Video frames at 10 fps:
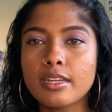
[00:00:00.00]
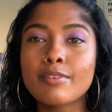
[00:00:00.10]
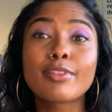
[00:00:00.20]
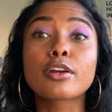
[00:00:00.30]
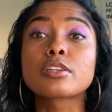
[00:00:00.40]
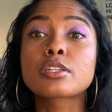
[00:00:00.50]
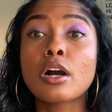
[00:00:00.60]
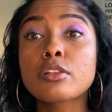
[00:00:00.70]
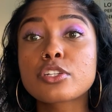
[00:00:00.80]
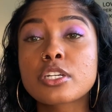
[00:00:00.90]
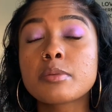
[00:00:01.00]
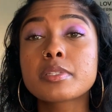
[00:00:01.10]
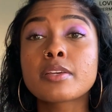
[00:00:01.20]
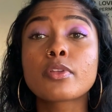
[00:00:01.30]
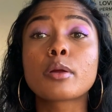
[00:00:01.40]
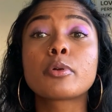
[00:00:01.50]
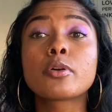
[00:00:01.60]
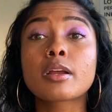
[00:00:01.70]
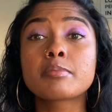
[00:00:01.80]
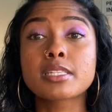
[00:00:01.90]
If there are scholarships, if there are
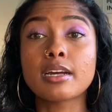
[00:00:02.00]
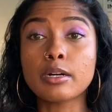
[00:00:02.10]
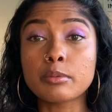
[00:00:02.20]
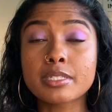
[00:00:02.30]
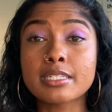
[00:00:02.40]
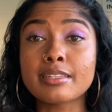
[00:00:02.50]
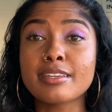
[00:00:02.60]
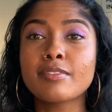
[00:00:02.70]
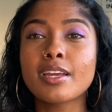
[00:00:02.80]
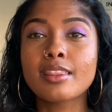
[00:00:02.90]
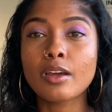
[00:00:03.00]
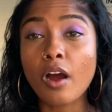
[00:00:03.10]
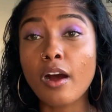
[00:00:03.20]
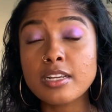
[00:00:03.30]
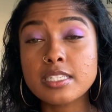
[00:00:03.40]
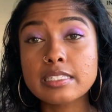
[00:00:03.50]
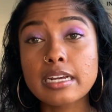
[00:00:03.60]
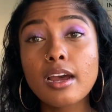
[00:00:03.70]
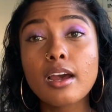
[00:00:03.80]
programs that help to alleviate the cost